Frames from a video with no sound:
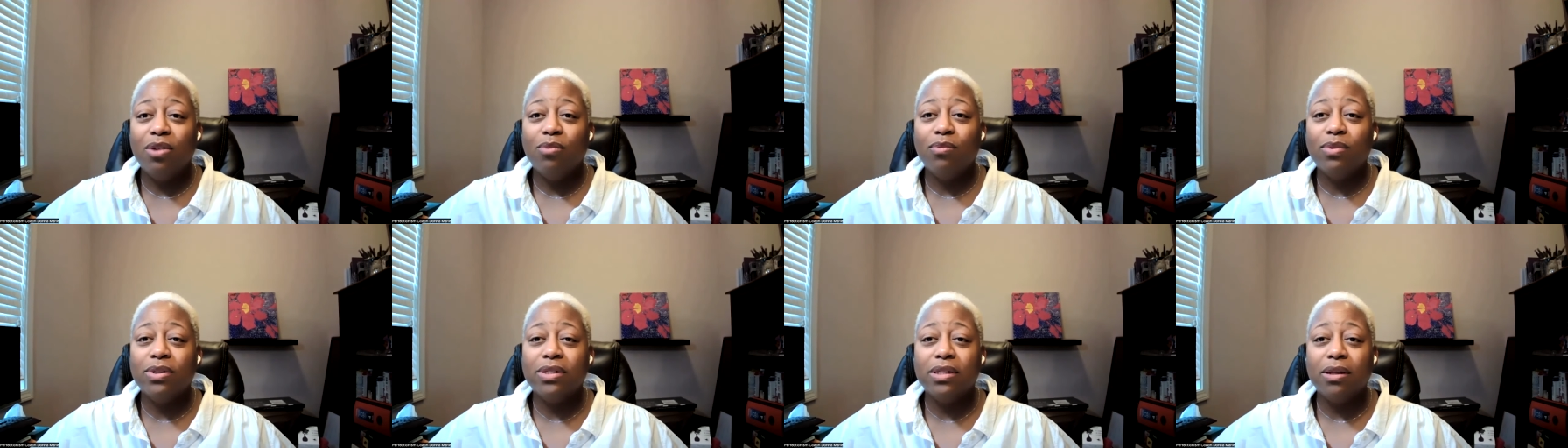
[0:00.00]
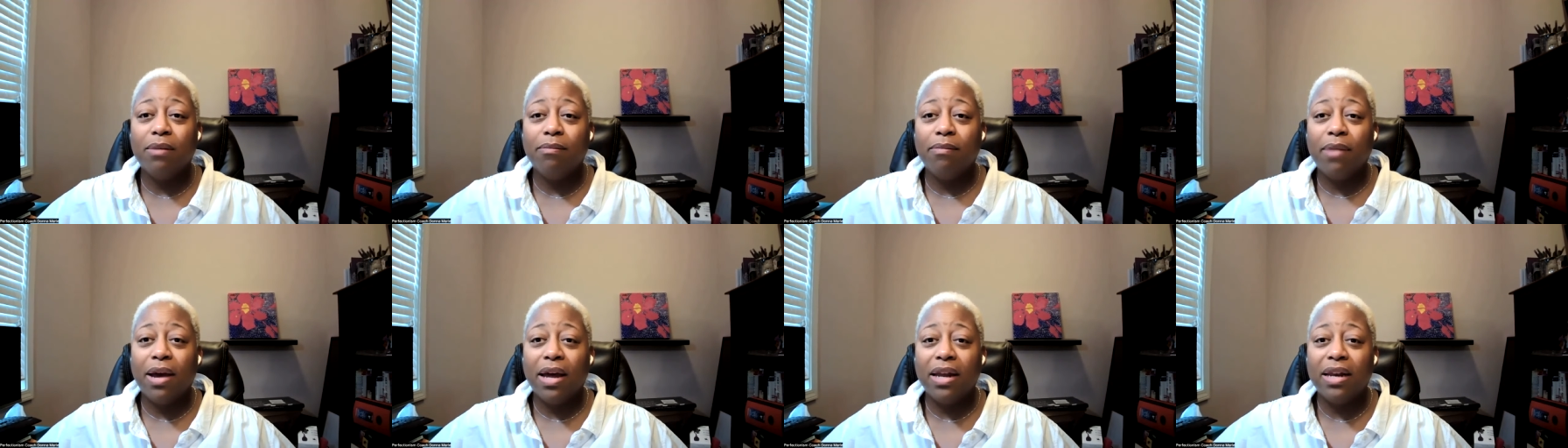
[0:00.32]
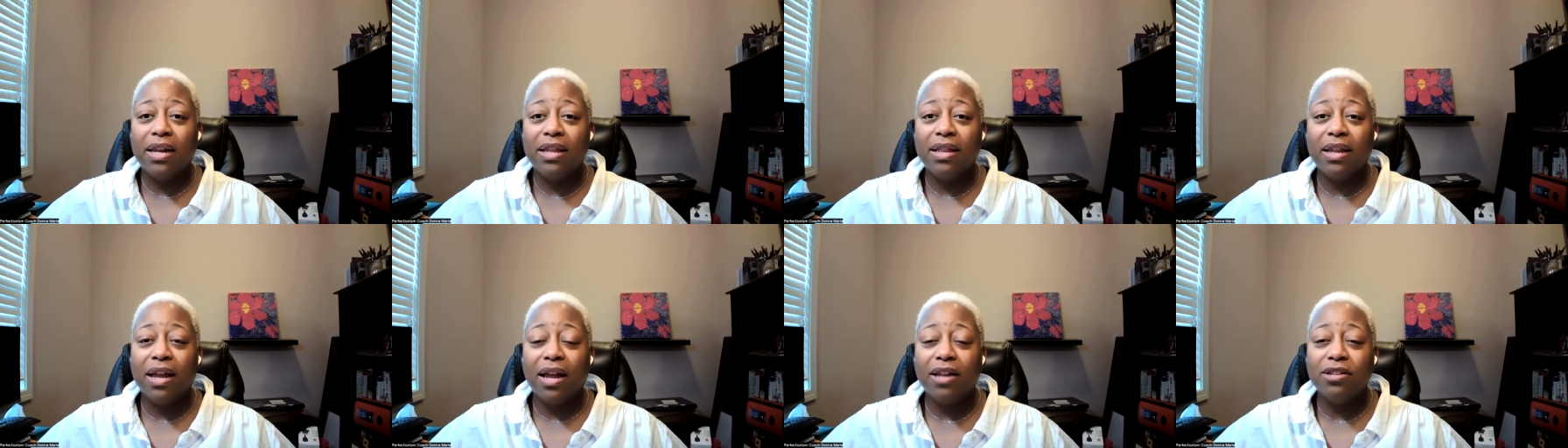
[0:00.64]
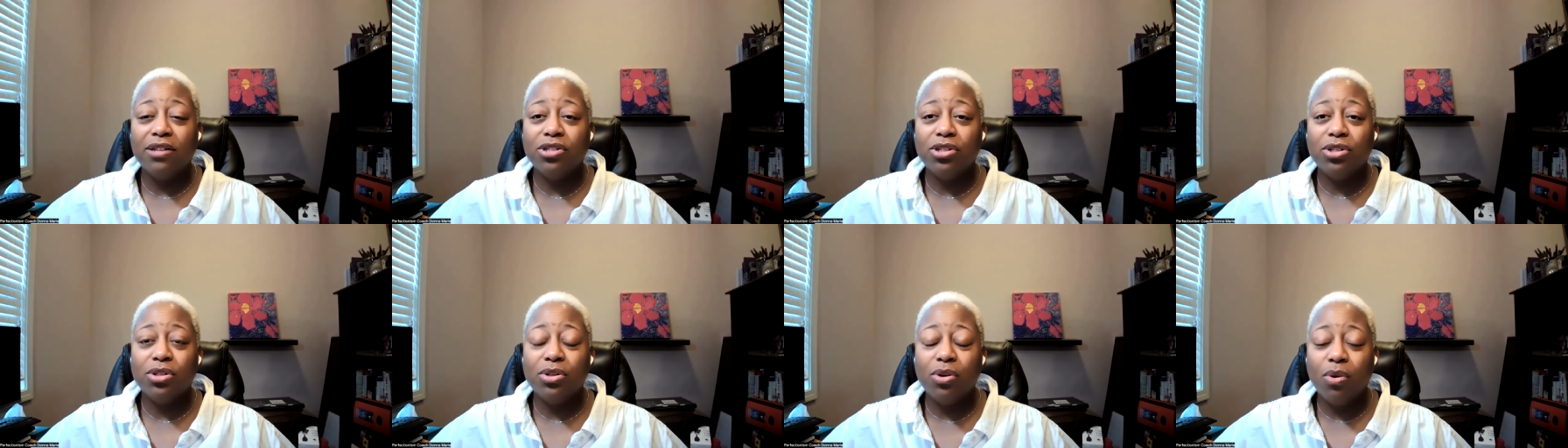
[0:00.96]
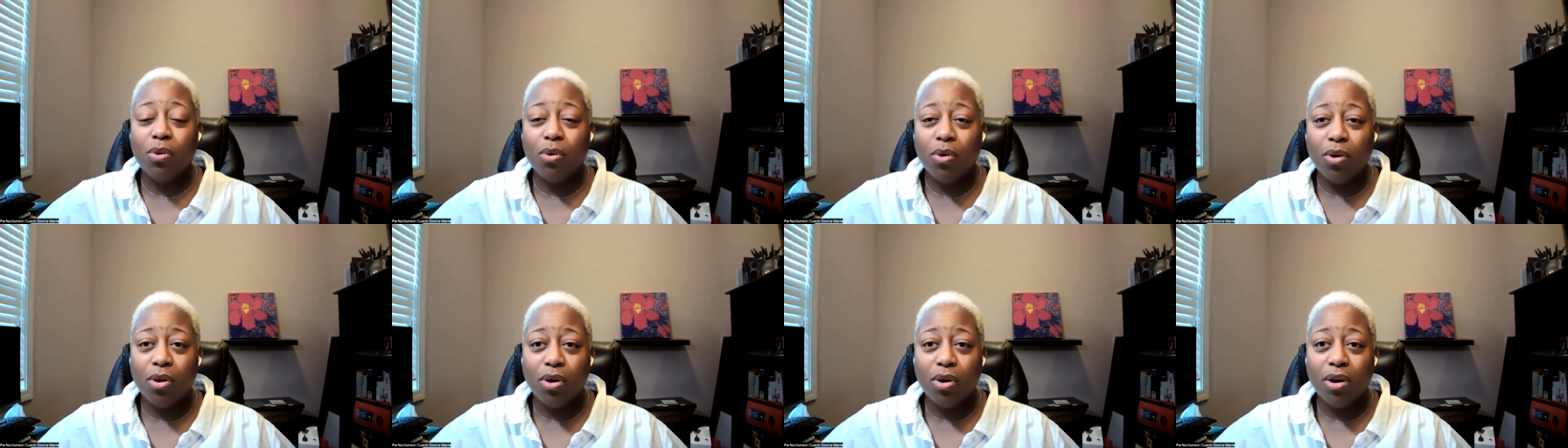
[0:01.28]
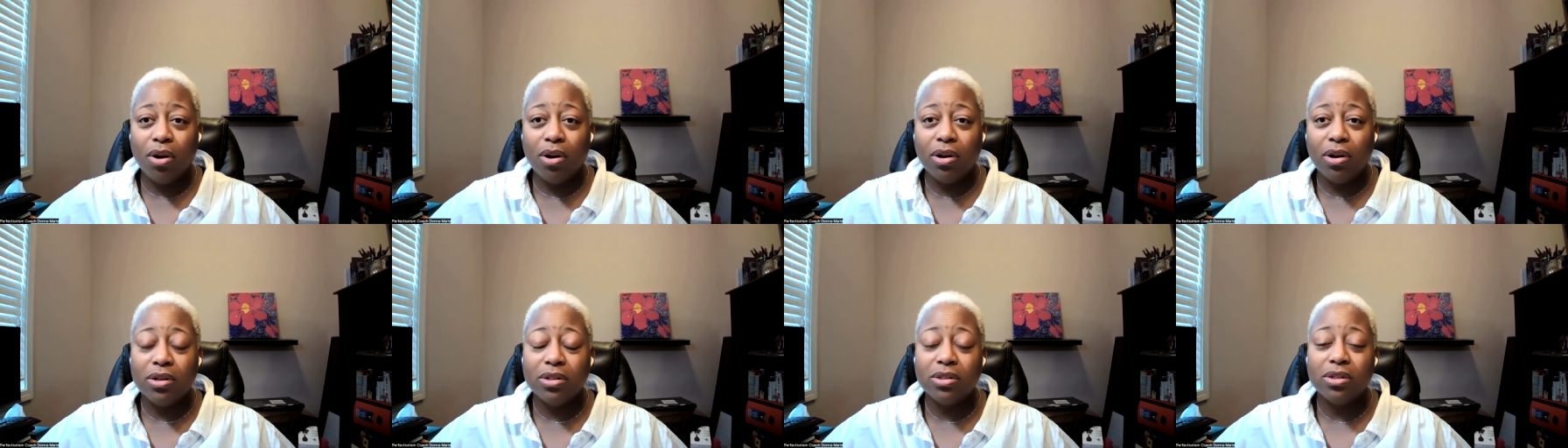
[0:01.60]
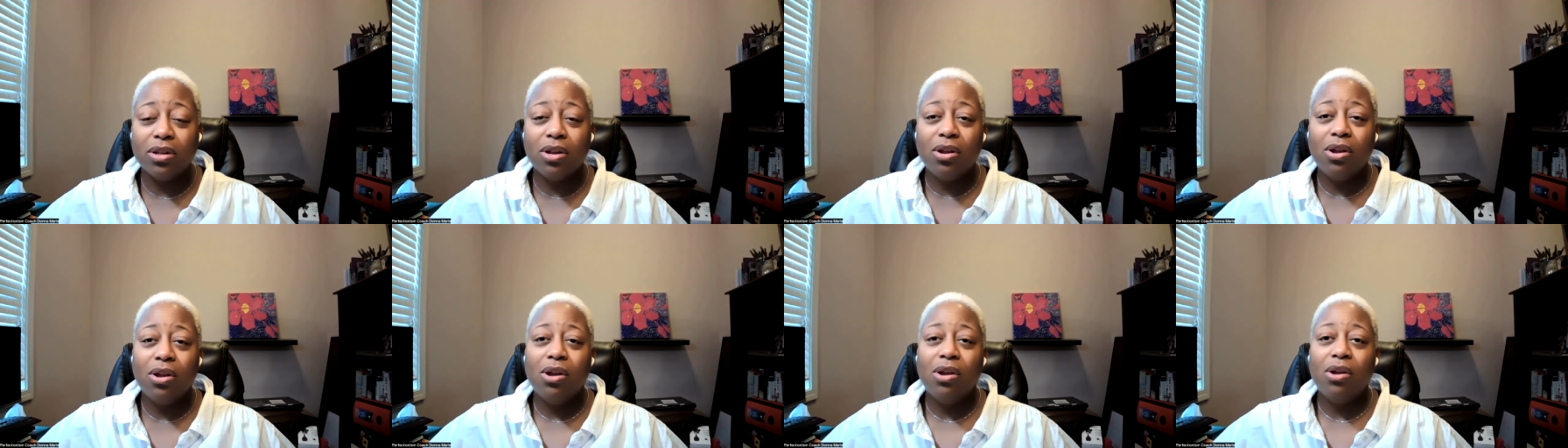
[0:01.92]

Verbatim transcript: with somebody that snores